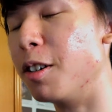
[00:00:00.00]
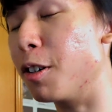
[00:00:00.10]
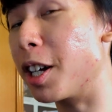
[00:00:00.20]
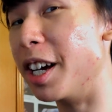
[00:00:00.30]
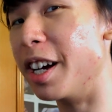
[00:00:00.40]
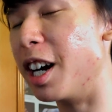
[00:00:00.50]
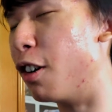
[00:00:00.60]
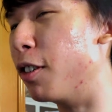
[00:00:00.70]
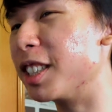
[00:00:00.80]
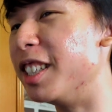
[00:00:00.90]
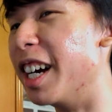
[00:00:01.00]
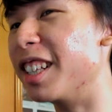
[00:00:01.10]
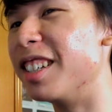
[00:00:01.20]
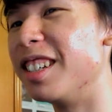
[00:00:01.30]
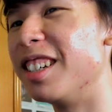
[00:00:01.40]
Okay, how was
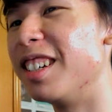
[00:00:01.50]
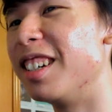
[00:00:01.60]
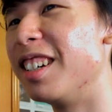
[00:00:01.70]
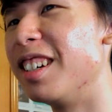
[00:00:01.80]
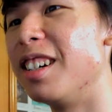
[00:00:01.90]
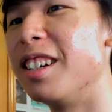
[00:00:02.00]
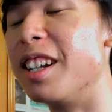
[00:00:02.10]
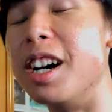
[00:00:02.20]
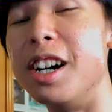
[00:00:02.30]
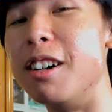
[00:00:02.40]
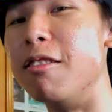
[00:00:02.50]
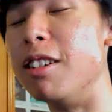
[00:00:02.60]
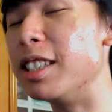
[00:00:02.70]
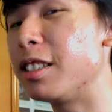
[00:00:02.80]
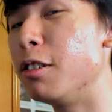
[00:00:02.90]
that? Now
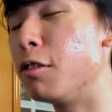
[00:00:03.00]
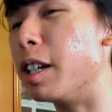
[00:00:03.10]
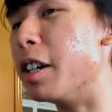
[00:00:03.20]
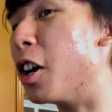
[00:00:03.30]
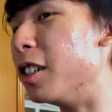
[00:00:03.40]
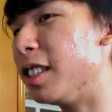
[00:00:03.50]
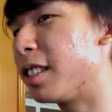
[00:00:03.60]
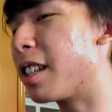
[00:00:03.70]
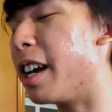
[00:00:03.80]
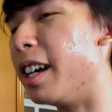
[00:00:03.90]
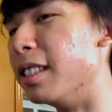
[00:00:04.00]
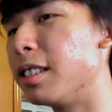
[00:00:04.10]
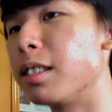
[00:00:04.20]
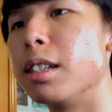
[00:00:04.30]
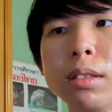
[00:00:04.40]
let's do the noise
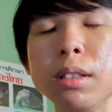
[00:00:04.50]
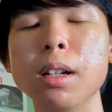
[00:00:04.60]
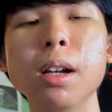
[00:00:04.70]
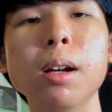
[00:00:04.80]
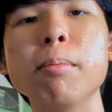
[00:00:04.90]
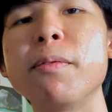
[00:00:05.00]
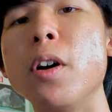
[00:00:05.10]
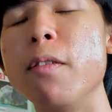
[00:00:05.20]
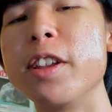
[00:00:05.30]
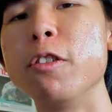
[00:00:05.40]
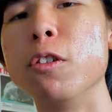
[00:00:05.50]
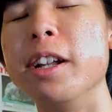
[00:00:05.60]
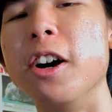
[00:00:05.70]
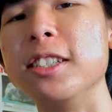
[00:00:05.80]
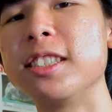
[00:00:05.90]
test. Before we do the
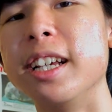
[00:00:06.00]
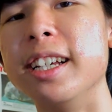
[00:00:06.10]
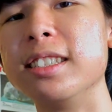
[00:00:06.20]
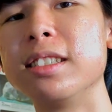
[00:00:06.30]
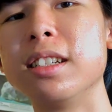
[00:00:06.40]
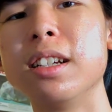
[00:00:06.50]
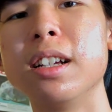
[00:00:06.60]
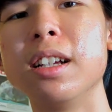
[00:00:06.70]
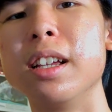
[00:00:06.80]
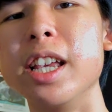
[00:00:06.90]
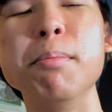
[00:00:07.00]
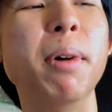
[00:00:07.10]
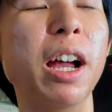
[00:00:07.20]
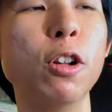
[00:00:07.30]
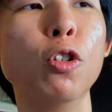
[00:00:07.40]
noise test, in
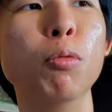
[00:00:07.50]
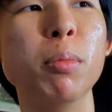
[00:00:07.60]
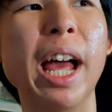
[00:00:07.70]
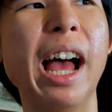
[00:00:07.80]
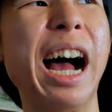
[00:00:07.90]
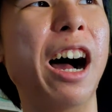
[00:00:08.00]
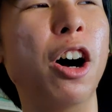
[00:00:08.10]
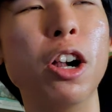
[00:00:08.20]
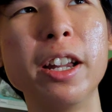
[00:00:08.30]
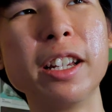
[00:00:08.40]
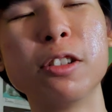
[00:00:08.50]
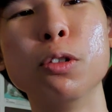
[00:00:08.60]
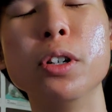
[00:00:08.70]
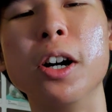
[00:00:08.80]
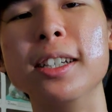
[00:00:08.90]
my room there are only
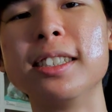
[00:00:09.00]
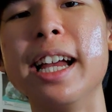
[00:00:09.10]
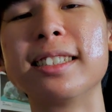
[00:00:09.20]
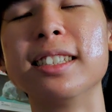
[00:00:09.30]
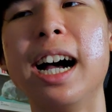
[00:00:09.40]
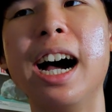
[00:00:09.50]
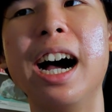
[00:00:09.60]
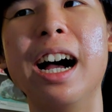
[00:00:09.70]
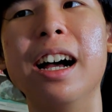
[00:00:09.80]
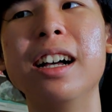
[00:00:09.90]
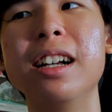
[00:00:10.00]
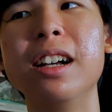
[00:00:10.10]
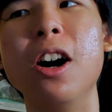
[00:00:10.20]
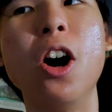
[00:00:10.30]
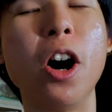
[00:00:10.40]
two noise that are
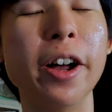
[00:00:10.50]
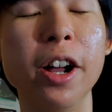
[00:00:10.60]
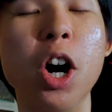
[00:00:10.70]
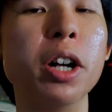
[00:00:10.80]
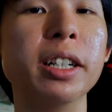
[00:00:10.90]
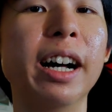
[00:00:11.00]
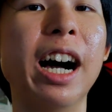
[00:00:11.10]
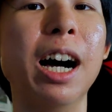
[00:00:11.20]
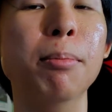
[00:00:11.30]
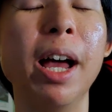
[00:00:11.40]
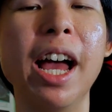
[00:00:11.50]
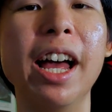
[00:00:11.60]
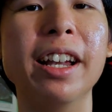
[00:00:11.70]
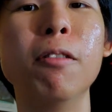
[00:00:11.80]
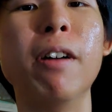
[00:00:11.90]
on all the time,
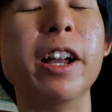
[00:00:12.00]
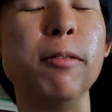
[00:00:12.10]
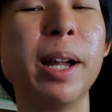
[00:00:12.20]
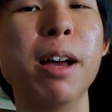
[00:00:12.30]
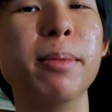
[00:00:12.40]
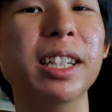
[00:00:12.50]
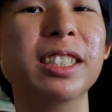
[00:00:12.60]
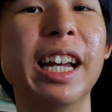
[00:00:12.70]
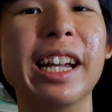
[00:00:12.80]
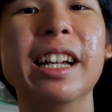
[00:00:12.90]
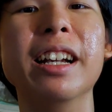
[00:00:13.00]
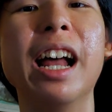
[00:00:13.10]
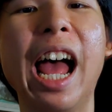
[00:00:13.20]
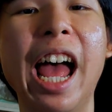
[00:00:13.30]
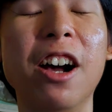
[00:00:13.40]
and one of them is an
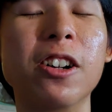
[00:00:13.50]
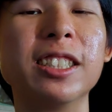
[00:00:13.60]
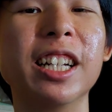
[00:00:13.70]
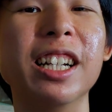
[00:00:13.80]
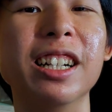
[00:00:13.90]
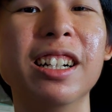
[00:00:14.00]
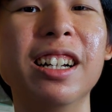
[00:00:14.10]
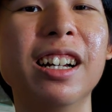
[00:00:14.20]
air conditioner.